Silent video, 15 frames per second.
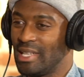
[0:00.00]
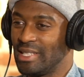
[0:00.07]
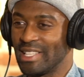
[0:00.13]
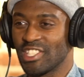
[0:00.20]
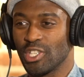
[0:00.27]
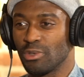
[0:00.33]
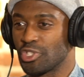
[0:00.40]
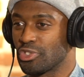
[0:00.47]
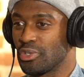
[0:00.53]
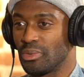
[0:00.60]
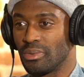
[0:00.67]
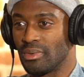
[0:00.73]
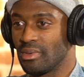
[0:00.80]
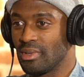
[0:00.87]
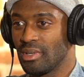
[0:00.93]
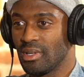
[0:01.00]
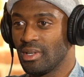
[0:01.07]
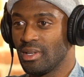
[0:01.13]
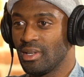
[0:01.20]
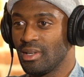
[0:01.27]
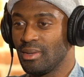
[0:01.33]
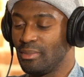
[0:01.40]
And that's so true.
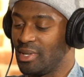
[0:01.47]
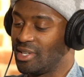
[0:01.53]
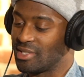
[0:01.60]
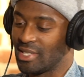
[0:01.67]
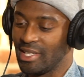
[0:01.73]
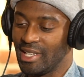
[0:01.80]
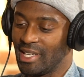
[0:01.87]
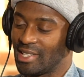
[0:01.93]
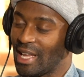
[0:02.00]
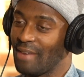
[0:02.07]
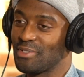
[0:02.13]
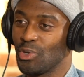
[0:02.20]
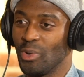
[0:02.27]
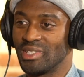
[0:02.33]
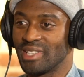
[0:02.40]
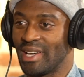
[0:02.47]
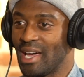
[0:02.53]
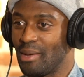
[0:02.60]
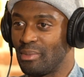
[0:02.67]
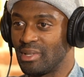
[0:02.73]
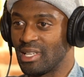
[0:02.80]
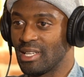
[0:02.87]
Because again, life's going to
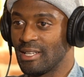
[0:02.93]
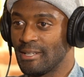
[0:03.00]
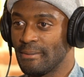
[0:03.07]
happen.